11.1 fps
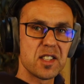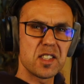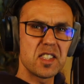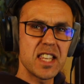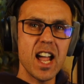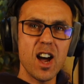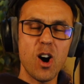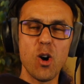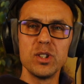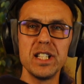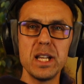snare
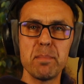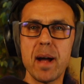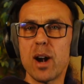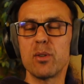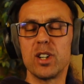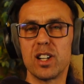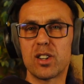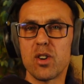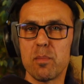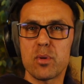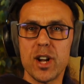only parallel
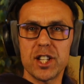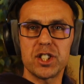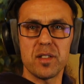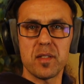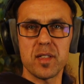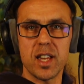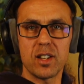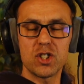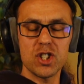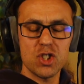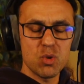compression thing,
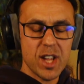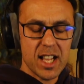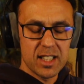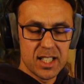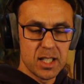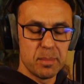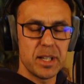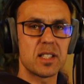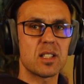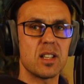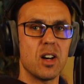just to get a little
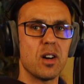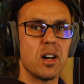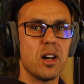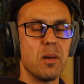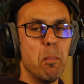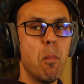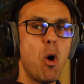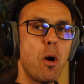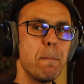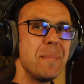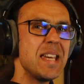bit
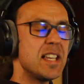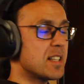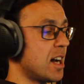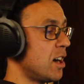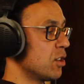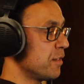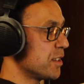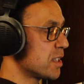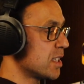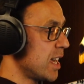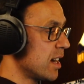more meat out of the
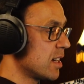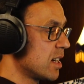snare.